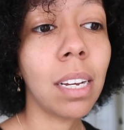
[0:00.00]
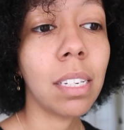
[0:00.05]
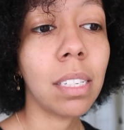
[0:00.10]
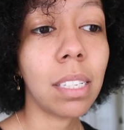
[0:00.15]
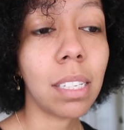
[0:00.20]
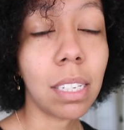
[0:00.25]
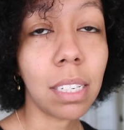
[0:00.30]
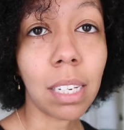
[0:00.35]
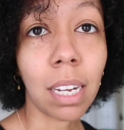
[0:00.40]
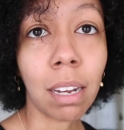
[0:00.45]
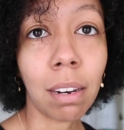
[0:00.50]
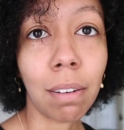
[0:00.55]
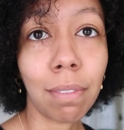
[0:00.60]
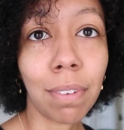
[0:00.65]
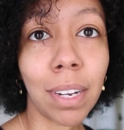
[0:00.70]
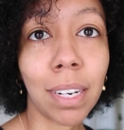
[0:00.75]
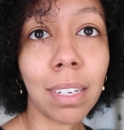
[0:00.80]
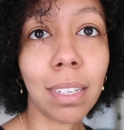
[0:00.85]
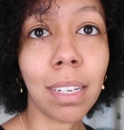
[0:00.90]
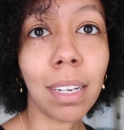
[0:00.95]
sit down
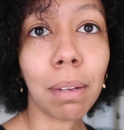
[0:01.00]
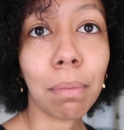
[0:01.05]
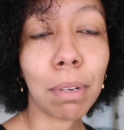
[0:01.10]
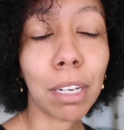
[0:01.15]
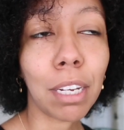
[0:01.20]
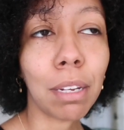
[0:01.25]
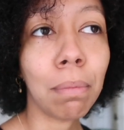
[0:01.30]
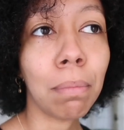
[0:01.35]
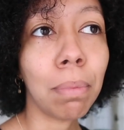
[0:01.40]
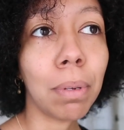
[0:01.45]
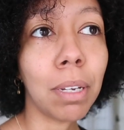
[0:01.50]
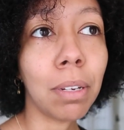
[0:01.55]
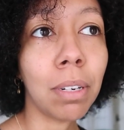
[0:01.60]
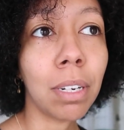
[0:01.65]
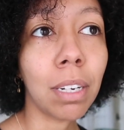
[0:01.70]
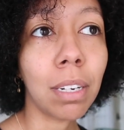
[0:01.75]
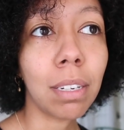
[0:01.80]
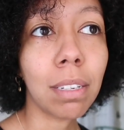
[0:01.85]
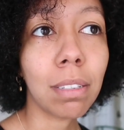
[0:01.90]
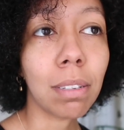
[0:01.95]
finally at my
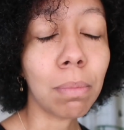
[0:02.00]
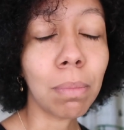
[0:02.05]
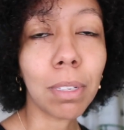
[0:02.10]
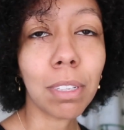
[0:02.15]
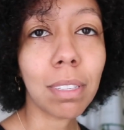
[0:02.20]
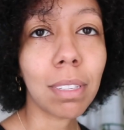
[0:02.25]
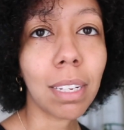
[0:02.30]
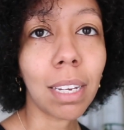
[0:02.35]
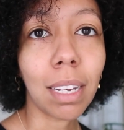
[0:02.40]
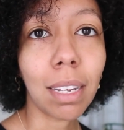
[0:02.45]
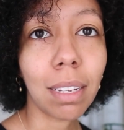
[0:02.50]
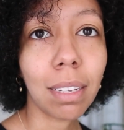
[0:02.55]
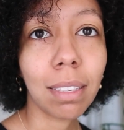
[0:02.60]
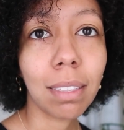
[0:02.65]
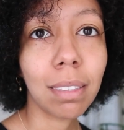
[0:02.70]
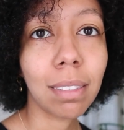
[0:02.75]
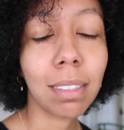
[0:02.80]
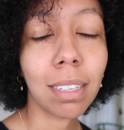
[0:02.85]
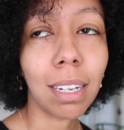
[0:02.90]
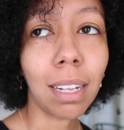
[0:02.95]
computer. It's almost like
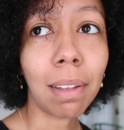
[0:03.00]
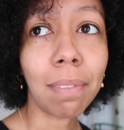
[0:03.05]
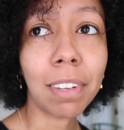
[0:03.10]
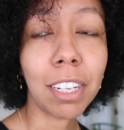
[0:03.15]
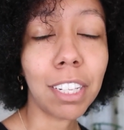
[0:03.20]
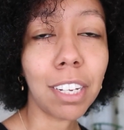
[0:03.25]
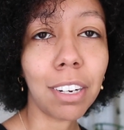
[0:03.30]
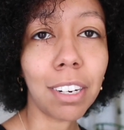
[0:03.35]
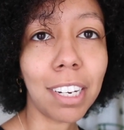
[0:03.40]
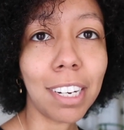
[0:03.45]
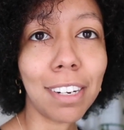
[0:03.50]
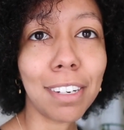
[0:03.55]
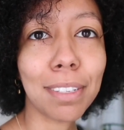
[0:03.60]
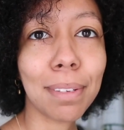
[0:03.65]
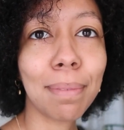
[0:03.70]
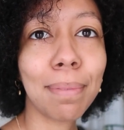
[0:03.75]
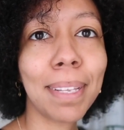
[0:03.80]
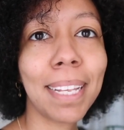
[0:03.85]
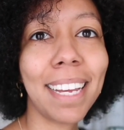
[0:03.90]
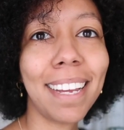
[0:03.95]
11:30 or
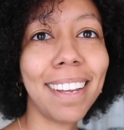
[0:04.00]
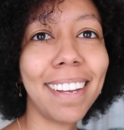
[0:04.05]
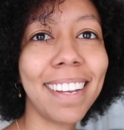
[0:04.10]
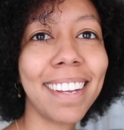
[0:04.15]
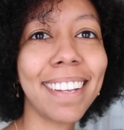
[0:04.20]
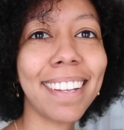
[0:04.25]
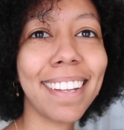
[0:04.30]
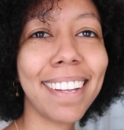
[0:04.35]
something.